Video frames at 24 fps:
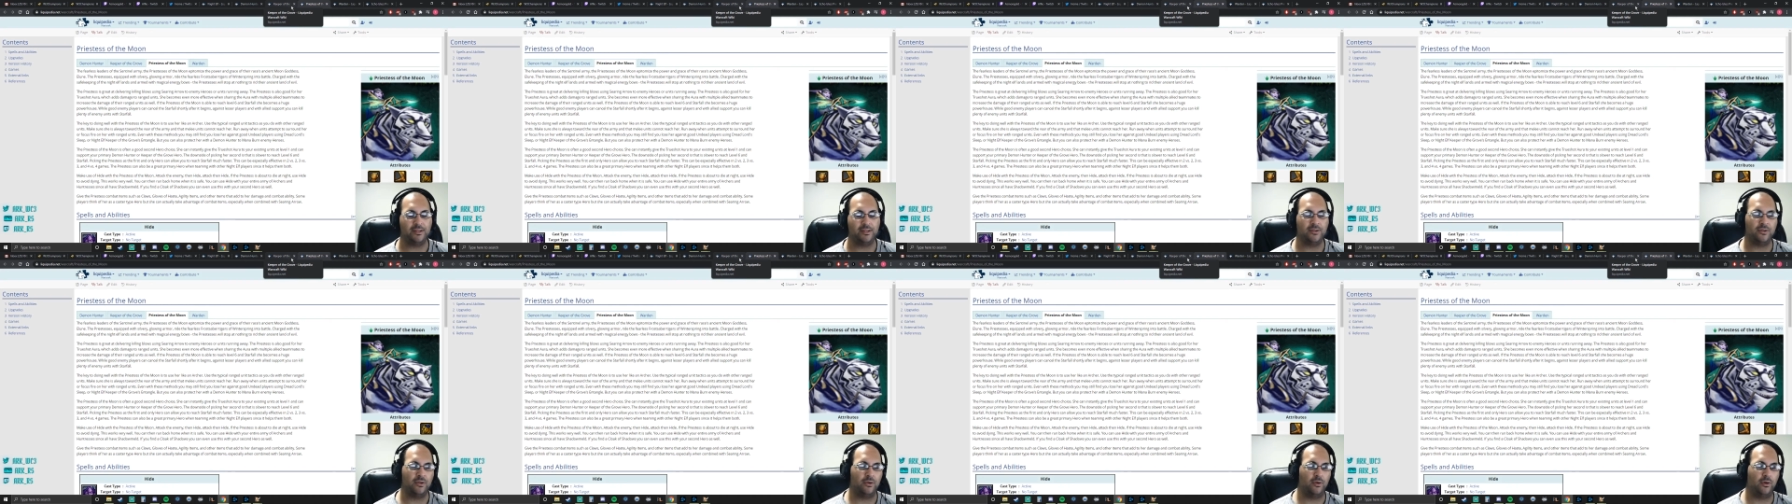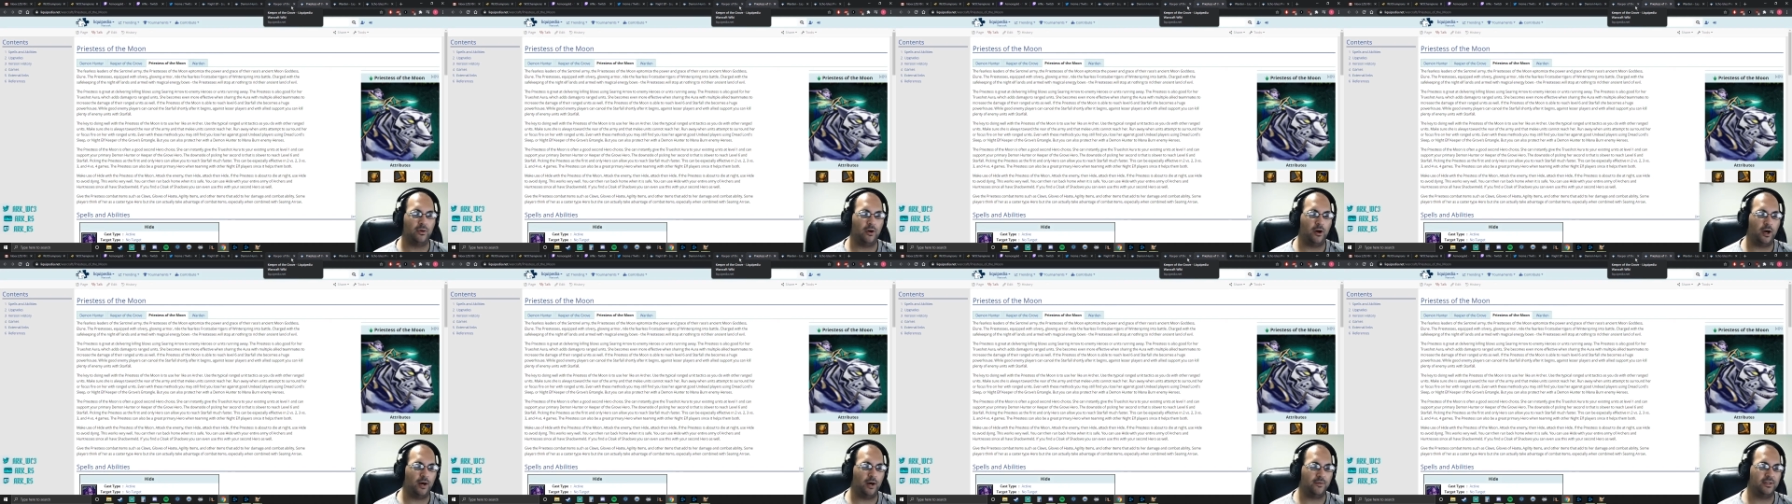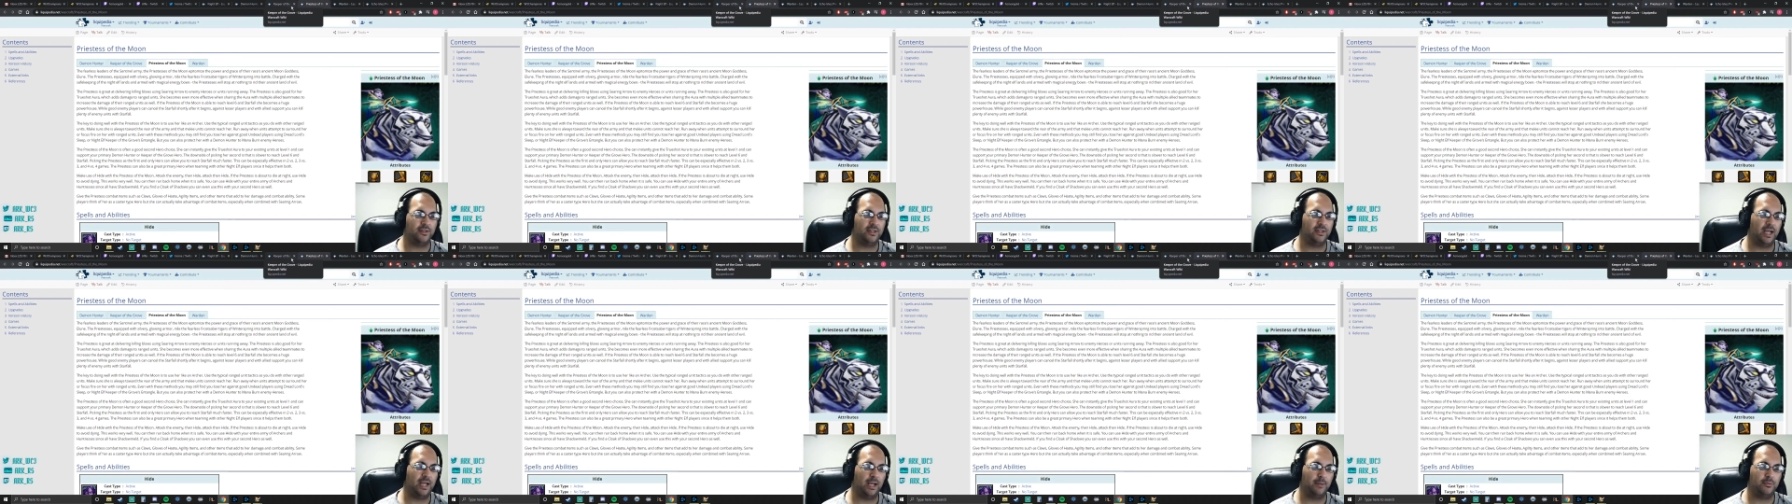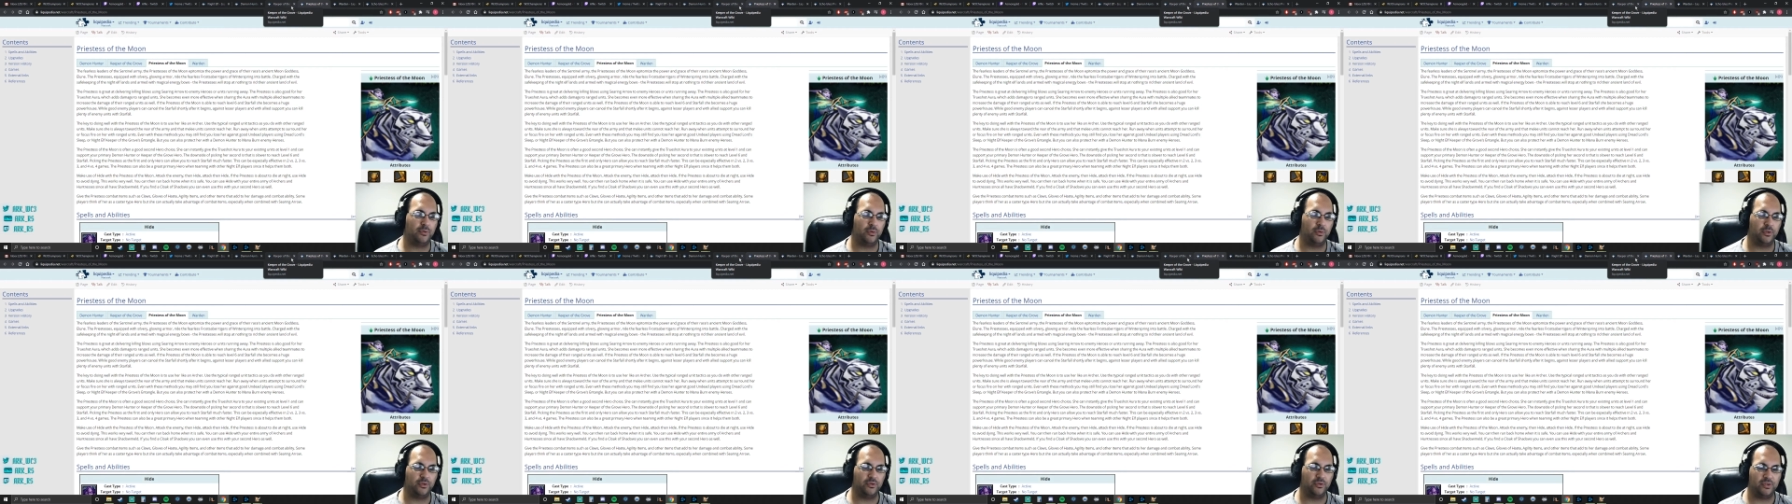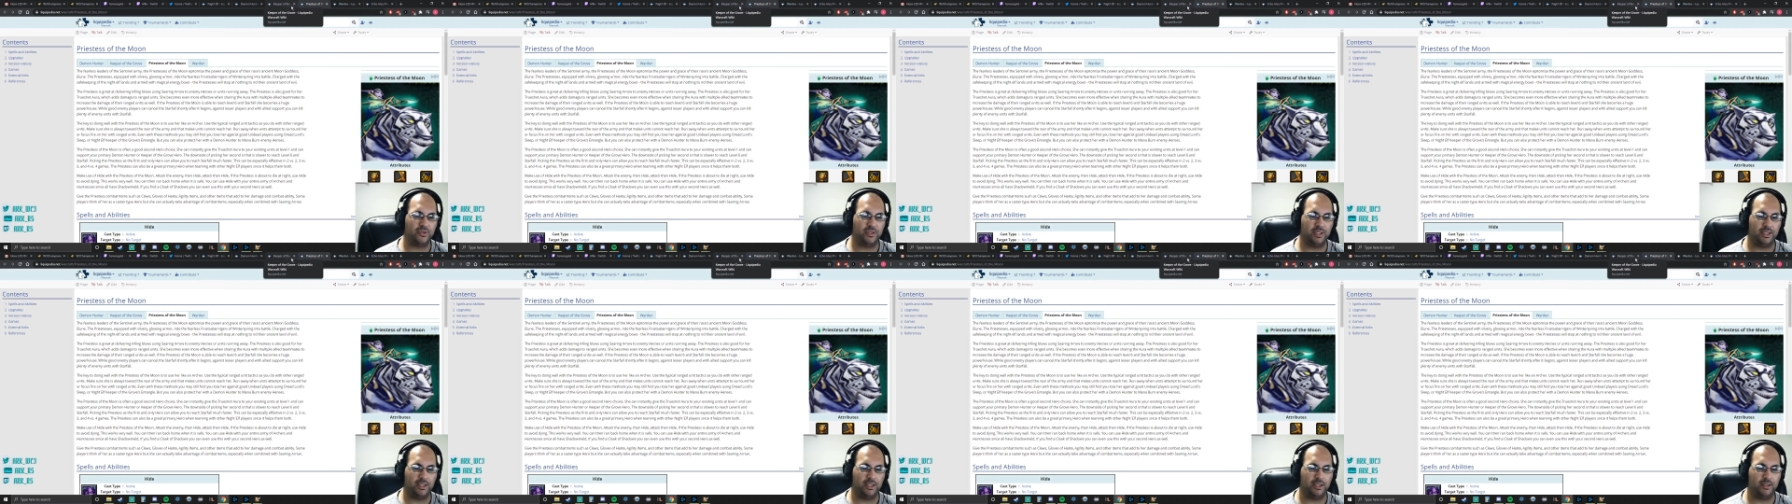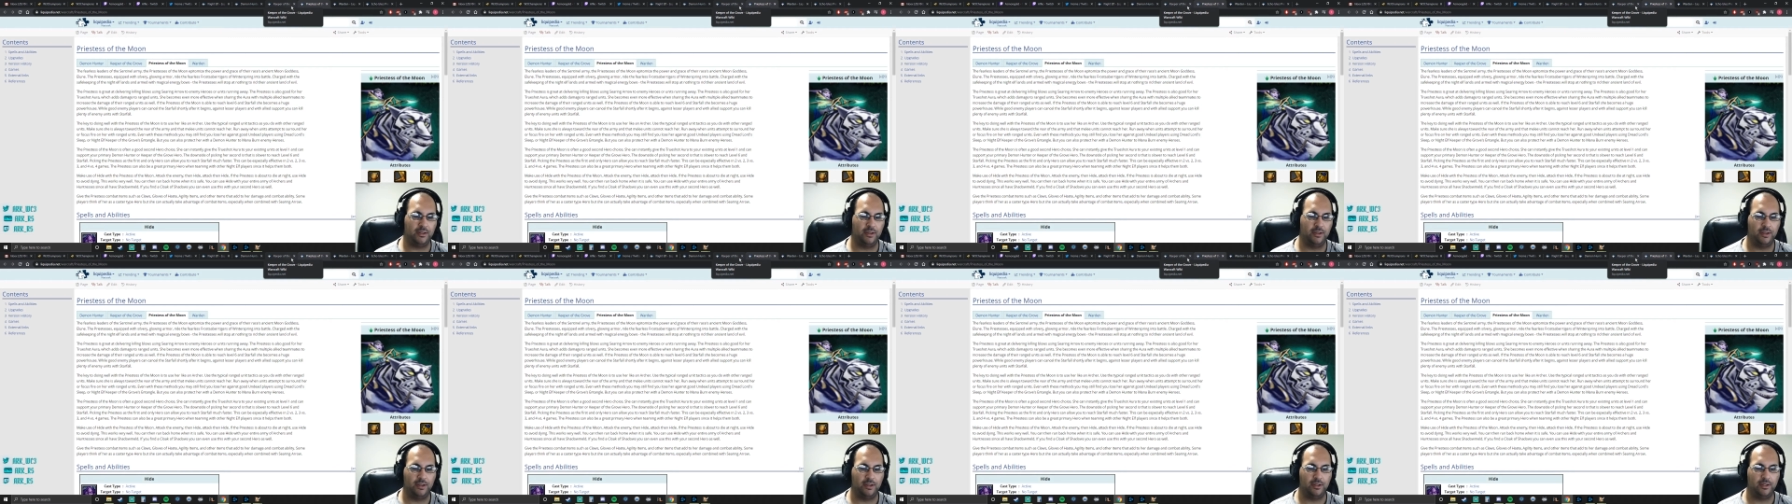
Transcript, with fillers: So, oftentimes, what you'll see